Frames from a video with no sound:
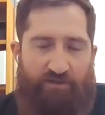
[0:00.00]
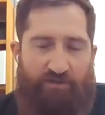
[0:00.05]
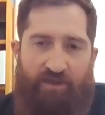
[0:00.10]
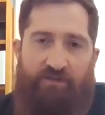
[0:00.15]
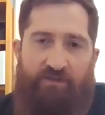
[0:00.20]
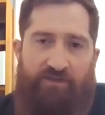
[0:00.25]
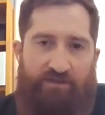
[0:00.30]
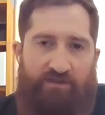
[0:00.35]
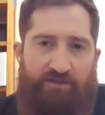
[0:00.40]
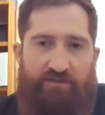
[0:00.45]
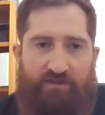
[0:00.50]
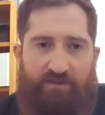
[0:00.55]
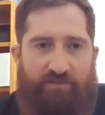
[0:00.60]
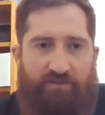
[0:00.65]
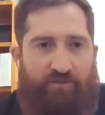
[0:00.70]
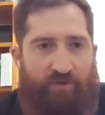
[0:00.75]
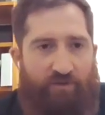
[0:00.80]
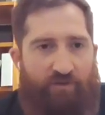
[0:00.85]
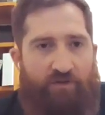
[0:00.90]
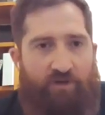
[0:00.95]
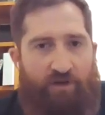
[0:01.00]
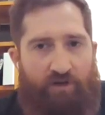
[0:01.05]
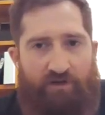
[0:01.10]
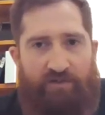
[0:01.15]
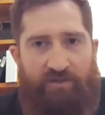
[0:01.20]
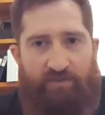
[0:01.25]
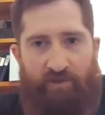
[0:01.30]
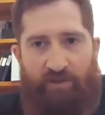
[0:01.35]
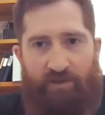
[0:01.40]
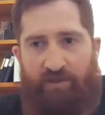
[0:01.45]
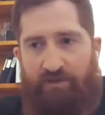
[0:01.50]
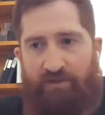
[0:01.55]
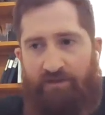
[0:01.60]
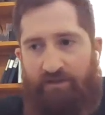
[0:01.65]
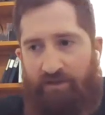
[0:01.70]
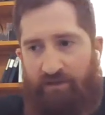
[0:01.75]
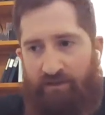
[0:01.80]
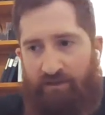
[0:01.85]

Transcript: So yeah, this protocol has been,